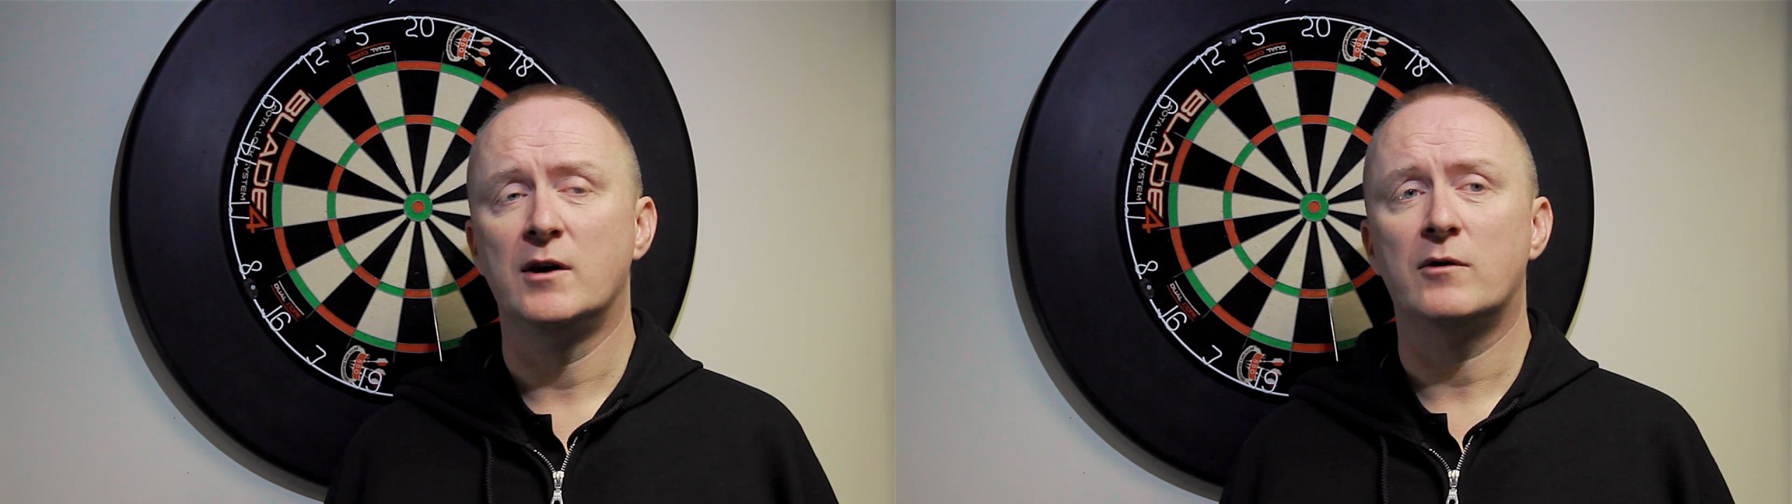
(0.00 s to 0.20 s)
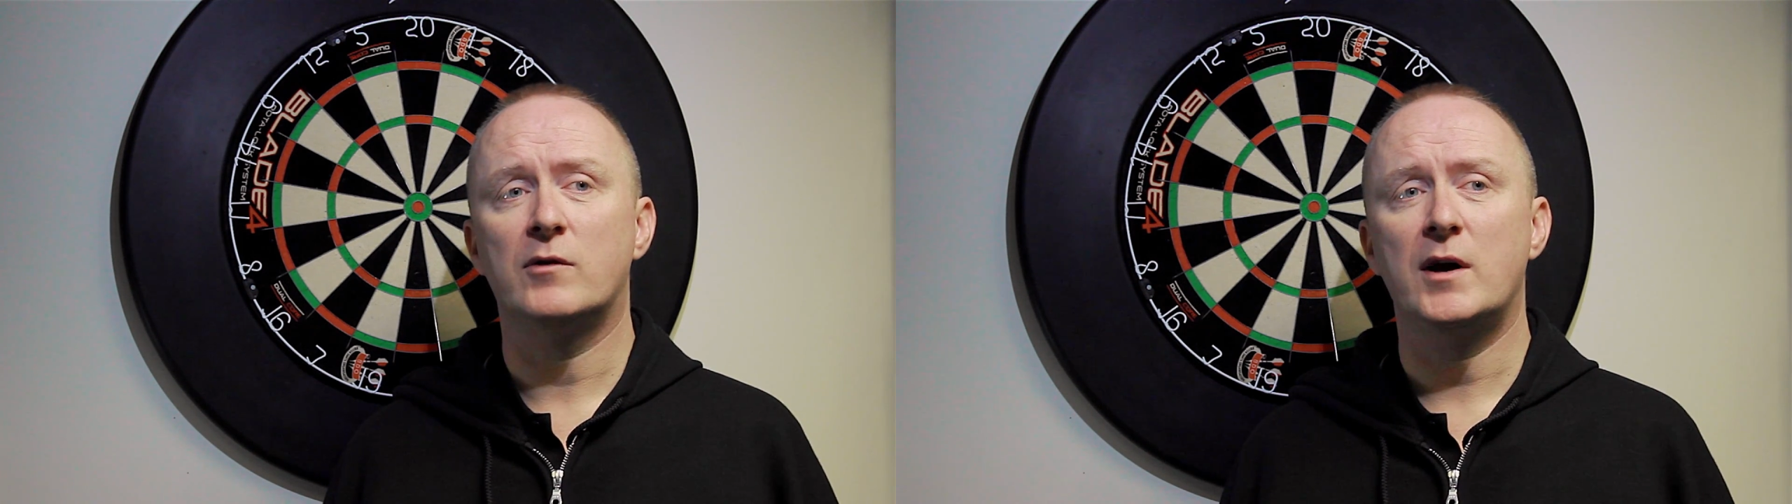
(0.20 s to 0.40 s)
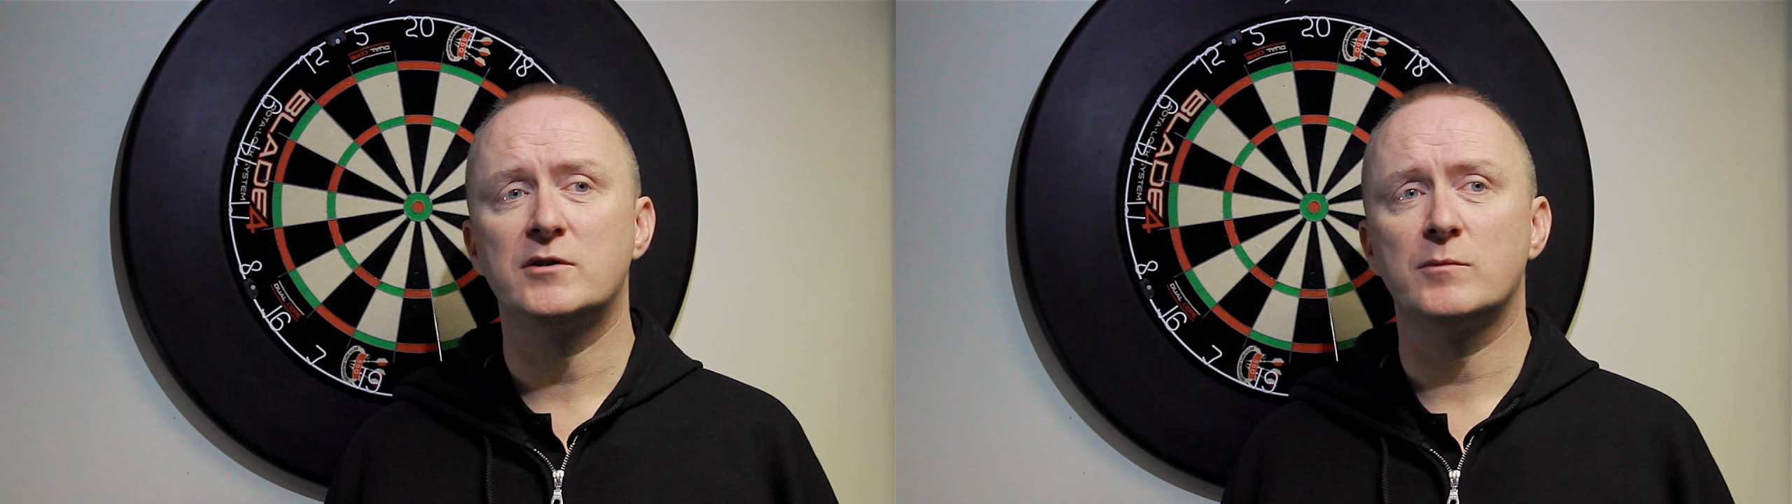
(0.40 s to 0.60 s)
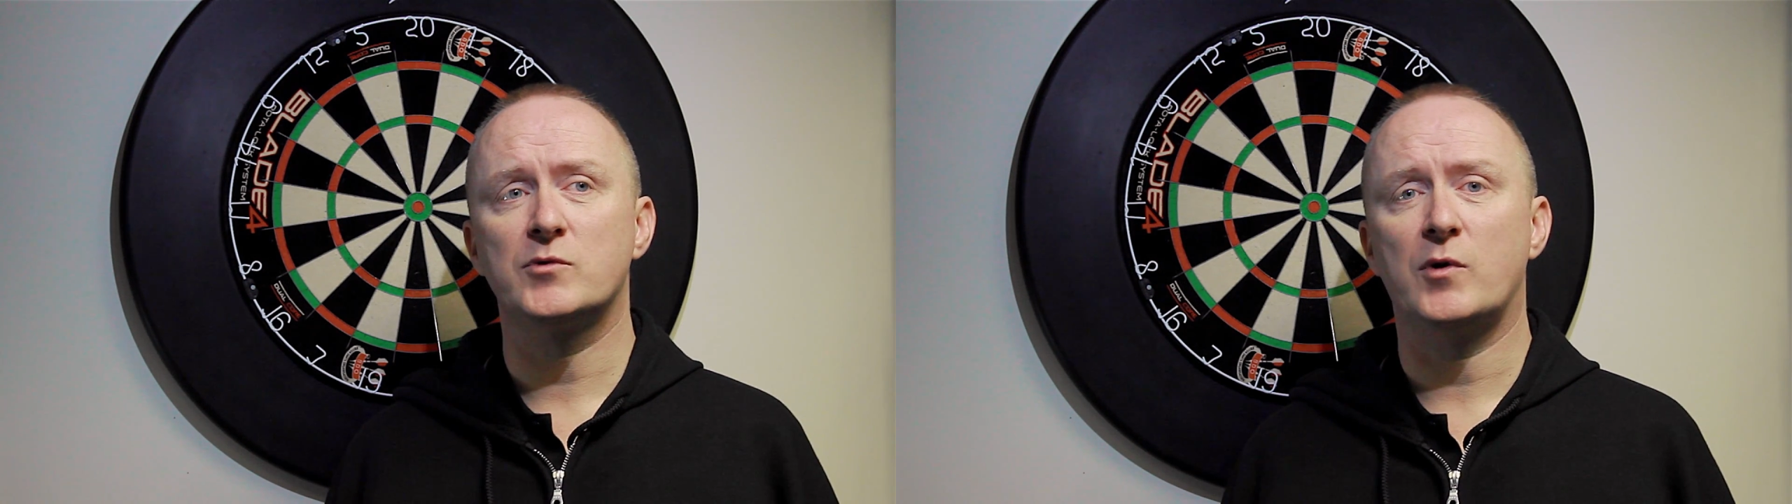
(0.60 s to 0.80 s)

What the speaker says: right up to